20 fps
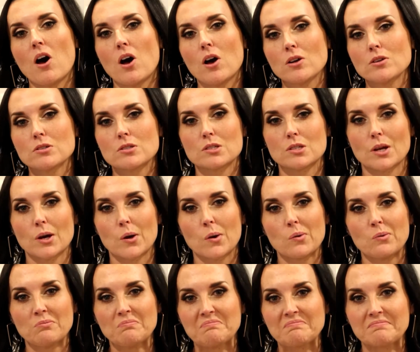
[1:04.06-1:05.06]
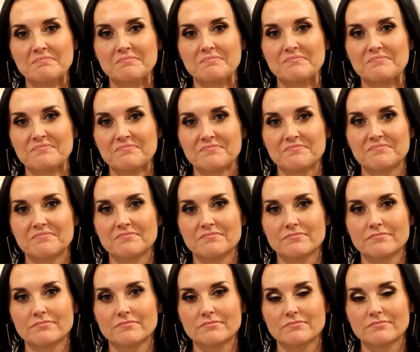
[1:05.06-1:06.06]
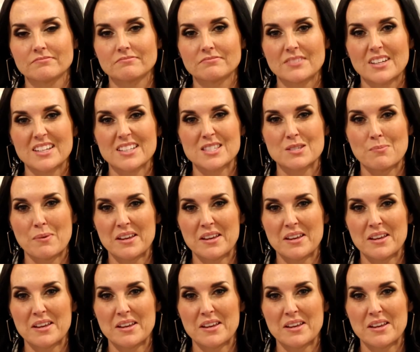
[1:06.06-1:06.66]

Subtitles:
Also, it's